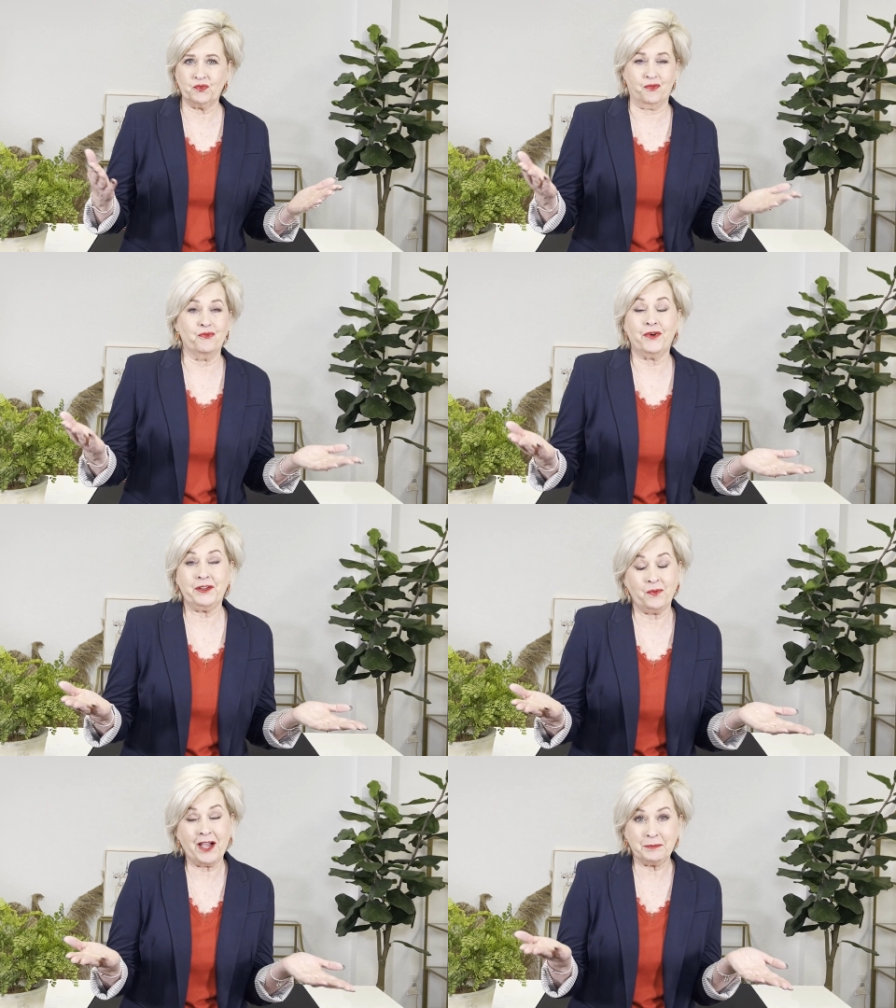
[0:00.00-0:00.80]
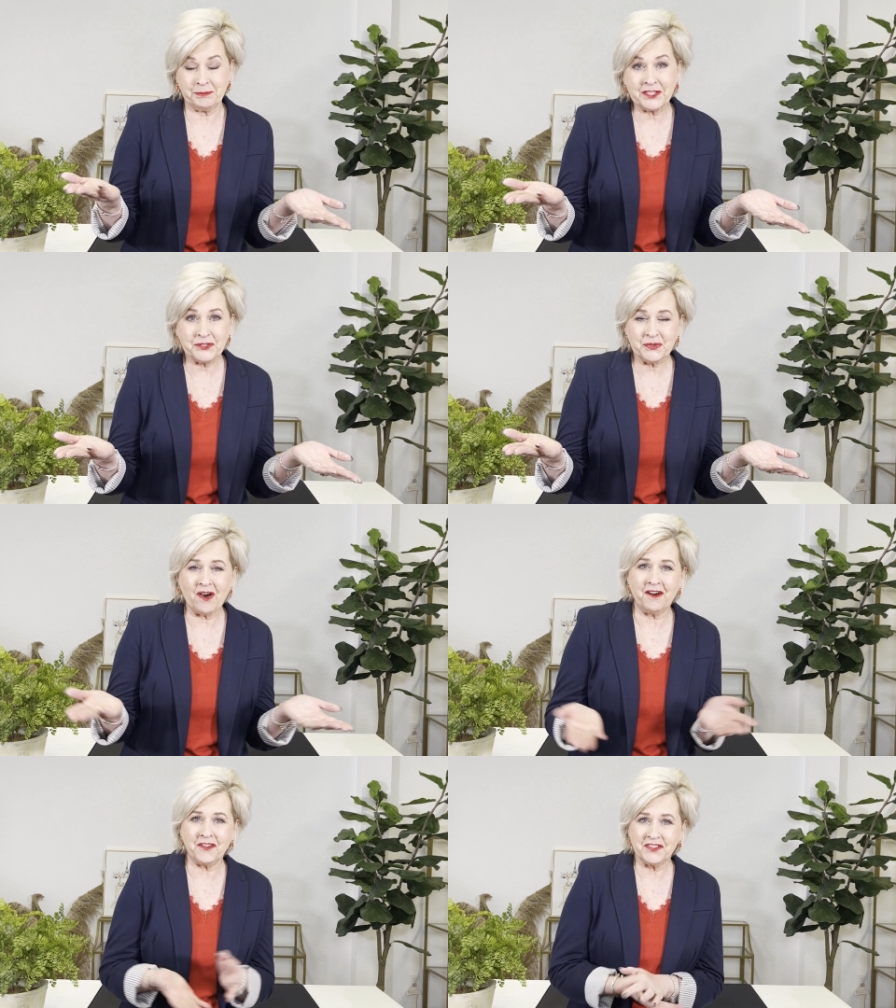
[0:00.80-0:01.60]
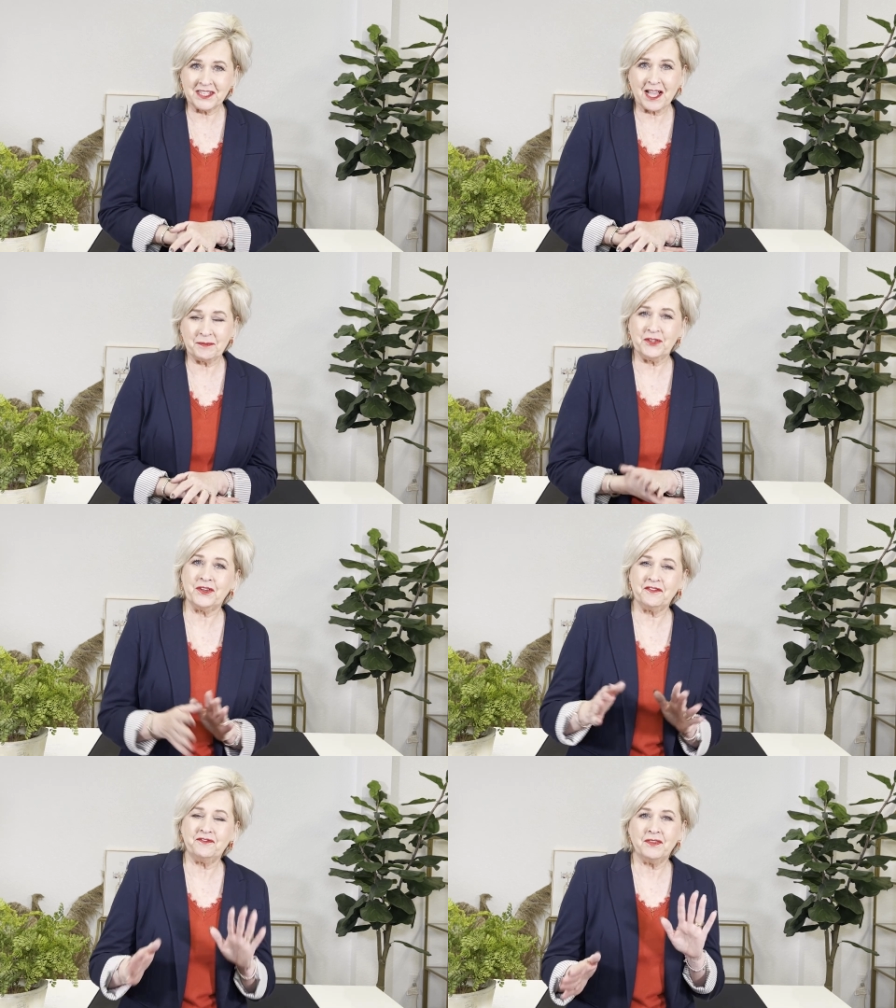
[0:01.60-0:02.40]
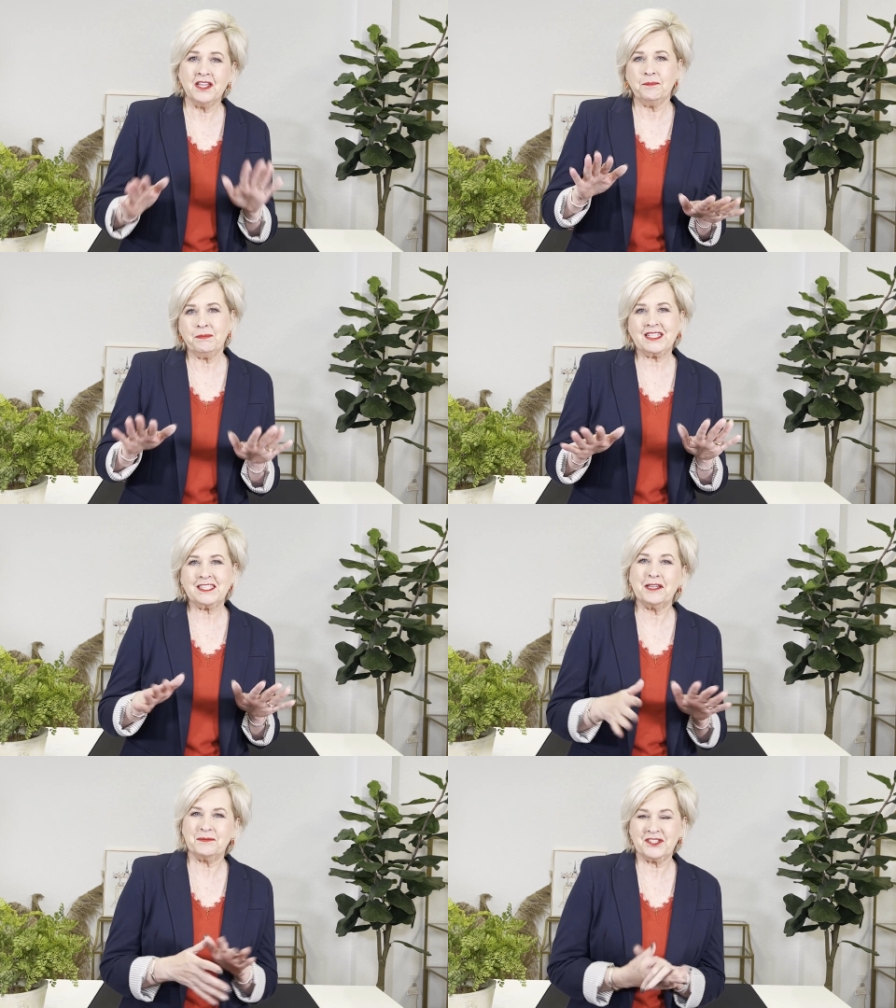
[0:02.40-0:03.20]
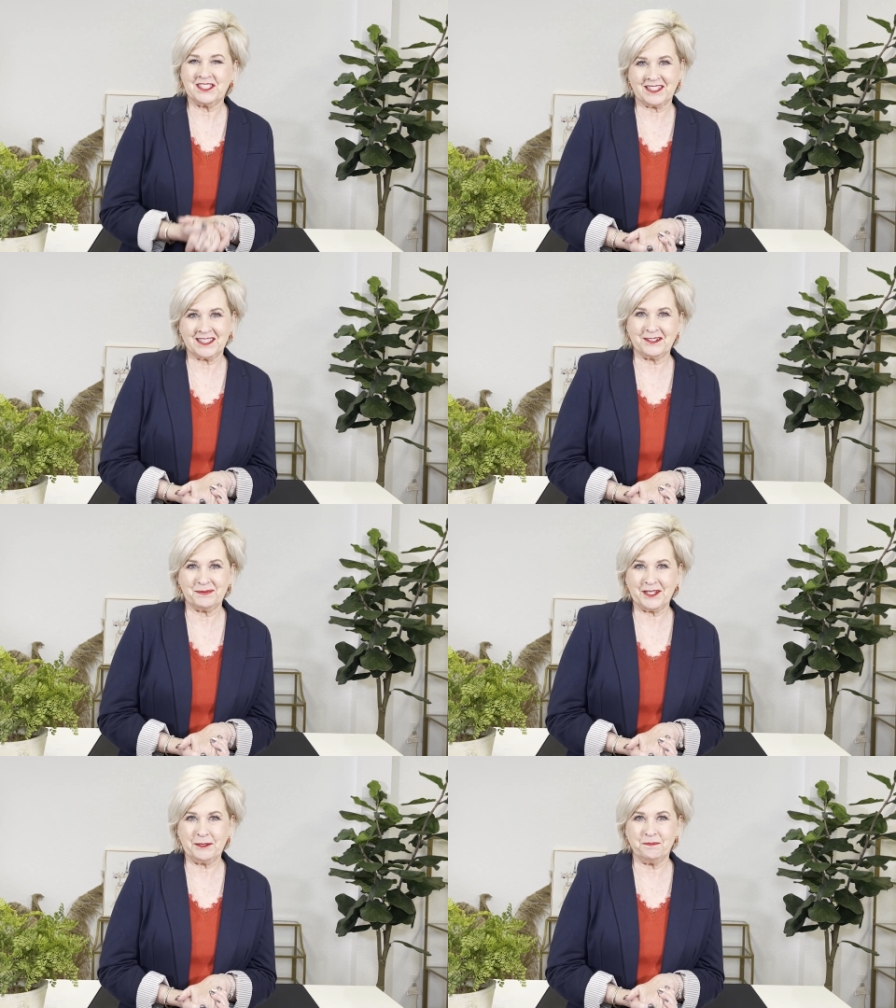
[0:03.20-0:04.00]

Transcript: red, white, and blue all the time. You can mix it up just a little bit.